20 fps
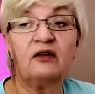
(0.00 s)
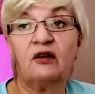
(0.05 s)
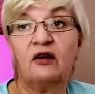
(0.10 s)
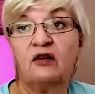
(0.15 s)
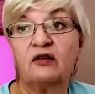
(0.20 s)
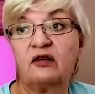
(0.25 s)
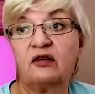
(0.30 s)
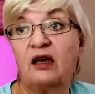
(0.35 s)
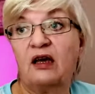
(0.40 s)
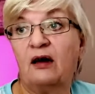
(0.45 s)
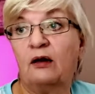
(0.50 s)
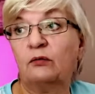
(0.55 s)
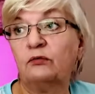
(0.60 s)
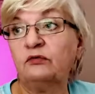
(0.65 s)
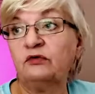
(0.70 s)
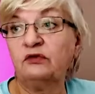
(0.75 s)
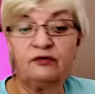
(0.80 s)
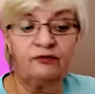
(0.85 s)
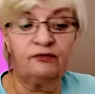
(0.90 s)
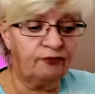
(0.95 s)

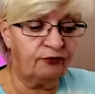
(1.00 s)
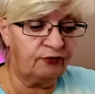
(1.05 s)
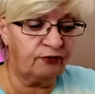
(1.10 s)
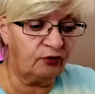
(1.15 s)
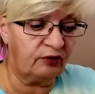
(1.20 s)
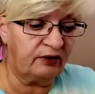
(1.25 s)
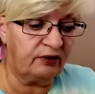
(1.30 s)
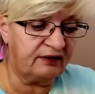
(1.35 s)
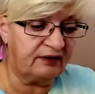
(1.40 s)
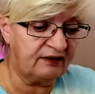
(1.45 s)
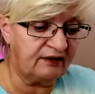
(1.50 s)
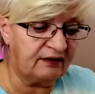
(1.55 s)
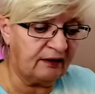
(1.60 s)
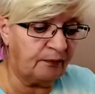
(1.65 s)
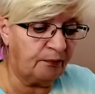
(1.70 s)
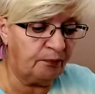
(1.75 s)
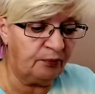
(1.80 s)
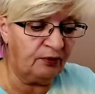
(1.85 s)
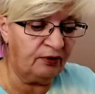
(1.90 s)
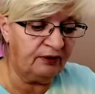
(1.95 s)
account. For
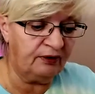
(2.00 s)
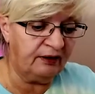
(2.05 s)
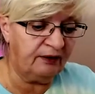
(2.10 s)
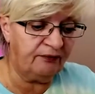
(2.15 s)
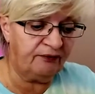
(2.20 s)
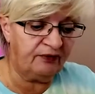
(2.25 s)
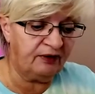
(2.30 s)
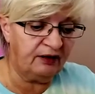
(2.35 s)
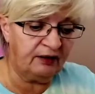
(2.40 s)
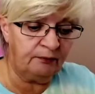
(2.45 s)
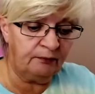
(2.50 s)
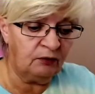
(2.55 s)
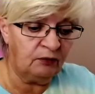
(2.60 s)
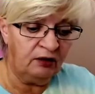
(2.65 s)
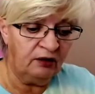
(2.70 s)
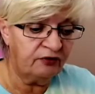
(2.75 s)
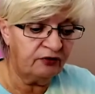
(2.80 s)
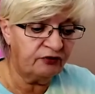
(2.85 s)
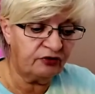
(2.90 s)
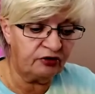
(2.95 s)
example, if I'm
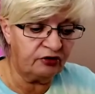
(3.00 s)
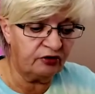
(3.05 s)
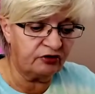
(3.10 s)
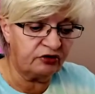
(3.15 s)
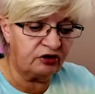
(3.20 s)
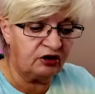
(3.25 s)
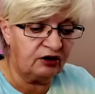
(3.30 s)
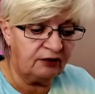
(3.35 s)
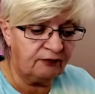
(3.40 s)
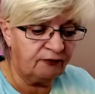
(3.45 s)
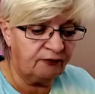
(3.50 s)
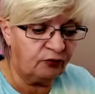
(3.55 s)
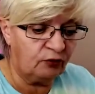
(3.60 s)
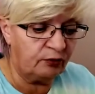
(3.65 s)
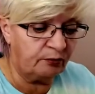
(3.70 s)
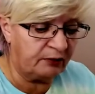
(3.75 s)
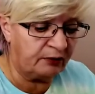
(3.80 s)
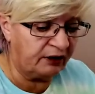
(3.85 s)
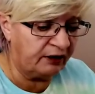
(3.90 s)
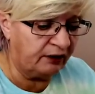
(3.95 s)
searching for
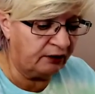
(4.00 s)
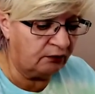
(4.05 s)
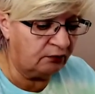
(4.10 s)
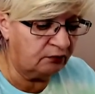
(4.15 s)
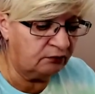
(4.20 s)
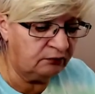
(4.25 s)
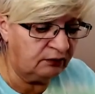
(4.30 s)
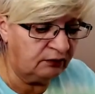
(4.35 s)
my own.